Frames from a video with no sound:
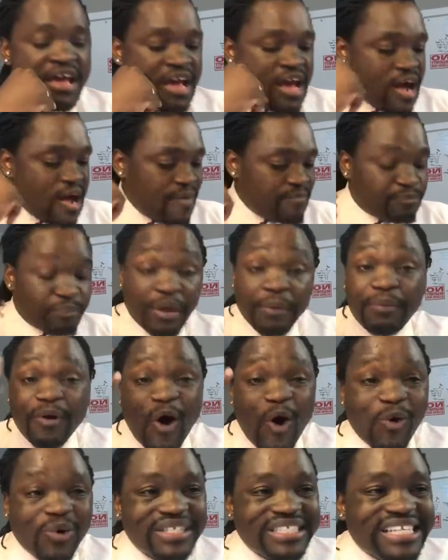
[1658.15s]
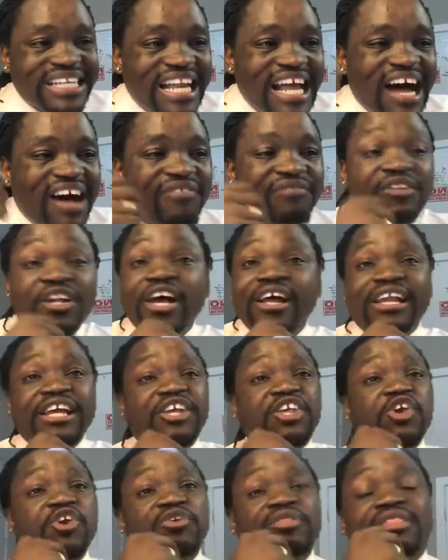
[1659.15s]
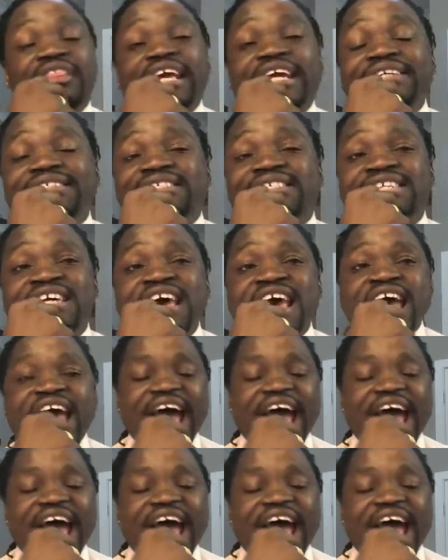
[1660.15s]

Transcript: Um, people always love learning new things.